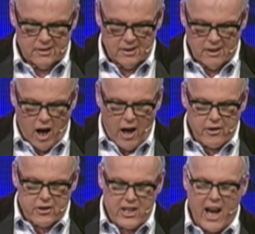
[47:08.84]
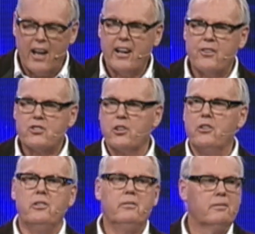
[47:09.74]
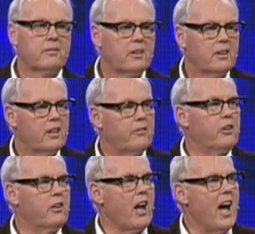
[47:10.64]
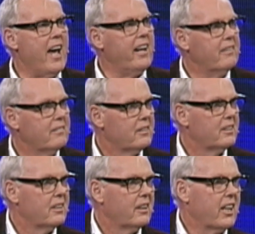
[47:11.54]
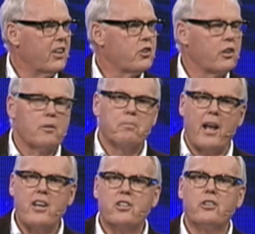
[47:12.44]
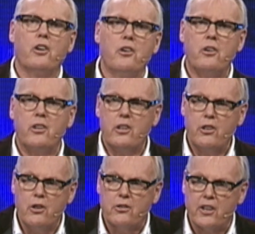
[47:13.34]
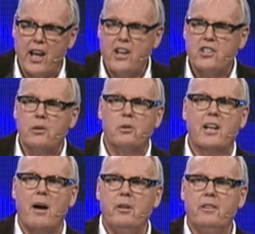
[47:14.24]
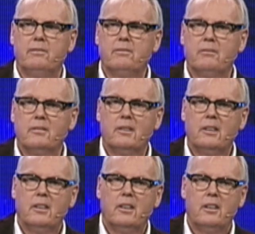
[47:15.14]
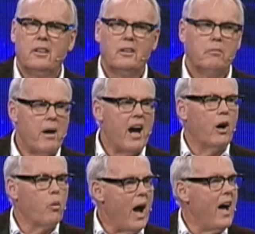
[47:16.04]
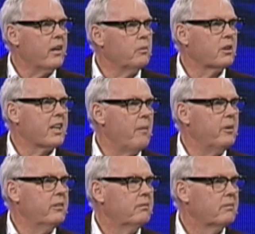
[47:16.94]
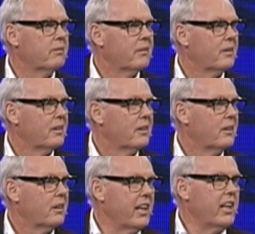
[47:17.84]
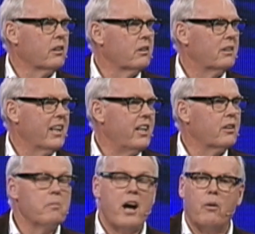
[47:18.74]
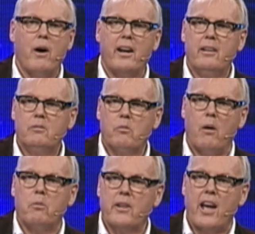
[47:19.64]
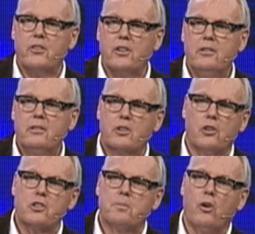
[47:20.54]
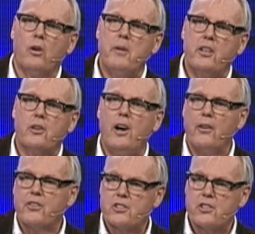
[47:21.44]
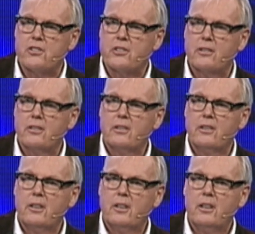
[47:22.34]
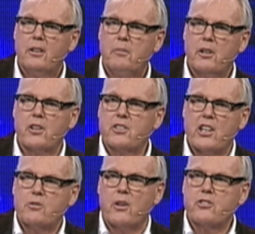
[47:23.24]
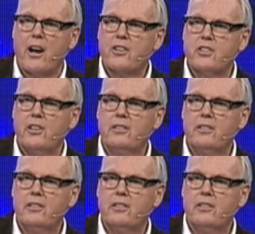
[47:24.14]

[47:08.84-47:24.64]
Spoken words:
honor is out, and soon, if you and I get too complacent, euthanasia will come in, marijuana will come in, legal marijuana. What will that do? Cause more mental health issues, because that's what drugs do.